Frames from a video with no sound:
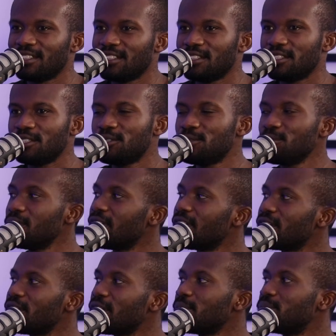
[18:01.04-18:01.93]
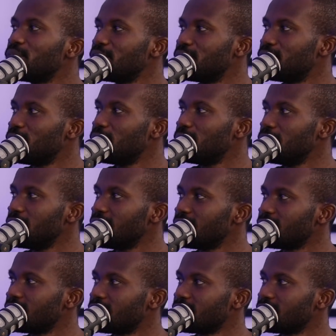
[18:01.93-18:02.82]
the 2 that are not performing,
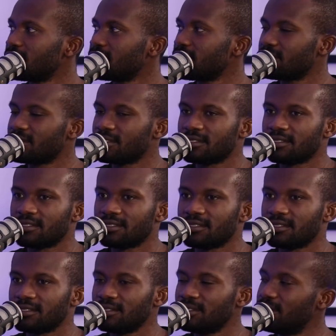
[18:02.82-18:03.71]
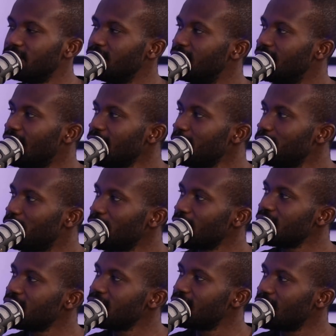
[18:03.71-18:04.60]
that
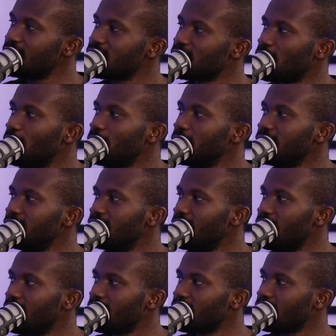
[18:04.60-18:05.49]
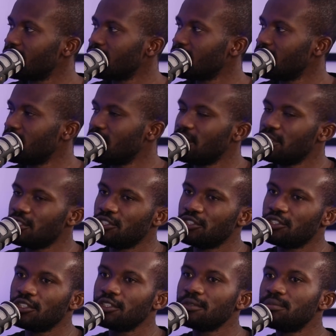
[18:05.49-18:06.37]
budget that's going there
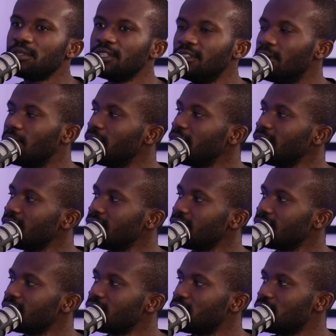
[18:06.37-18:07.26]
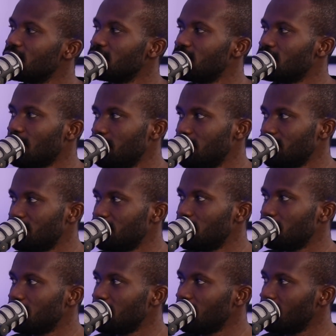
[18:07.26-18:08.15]
should be going to the top
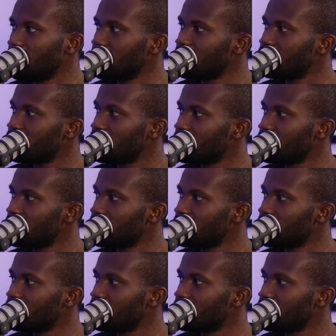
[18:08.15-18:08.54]
performing one.